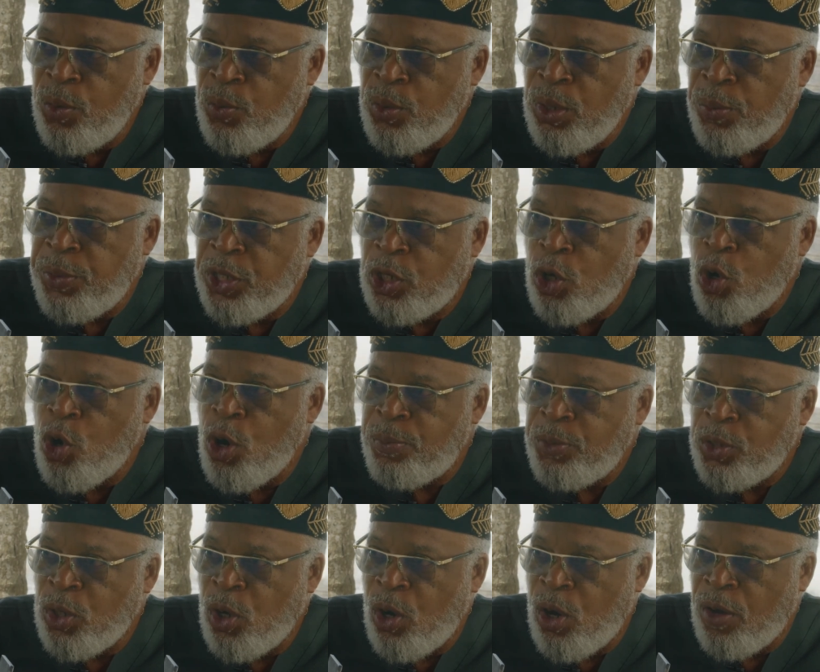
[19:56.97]
where we go
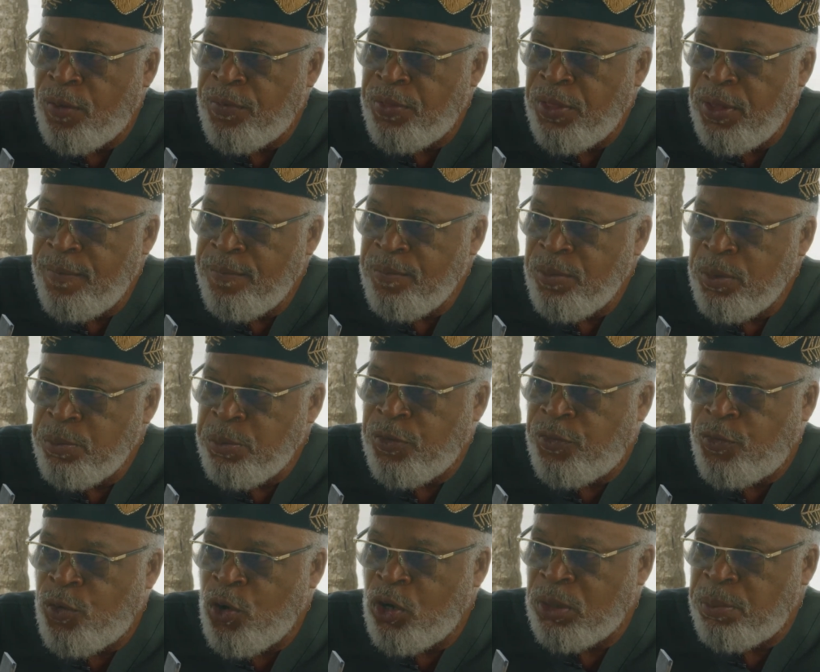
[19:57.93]
up north
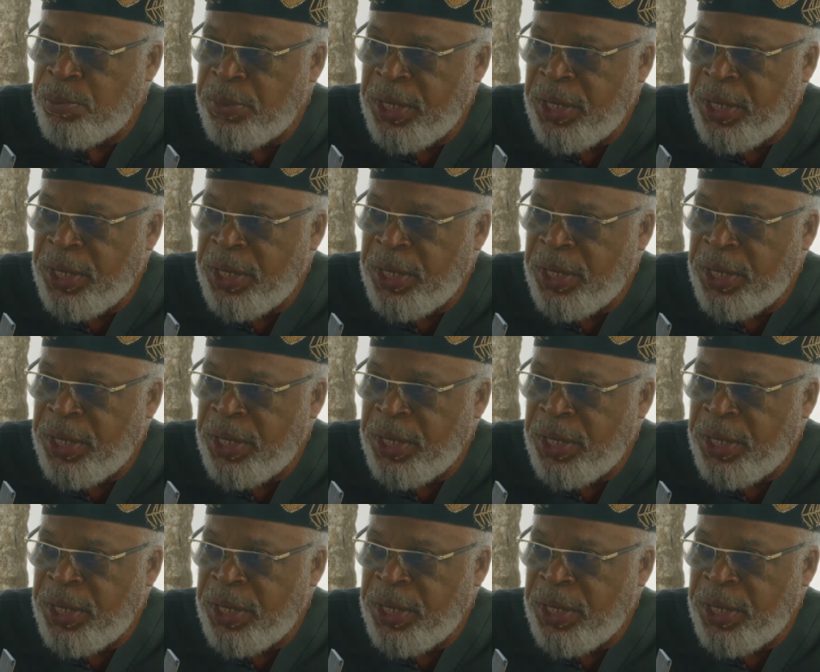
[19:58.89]
before the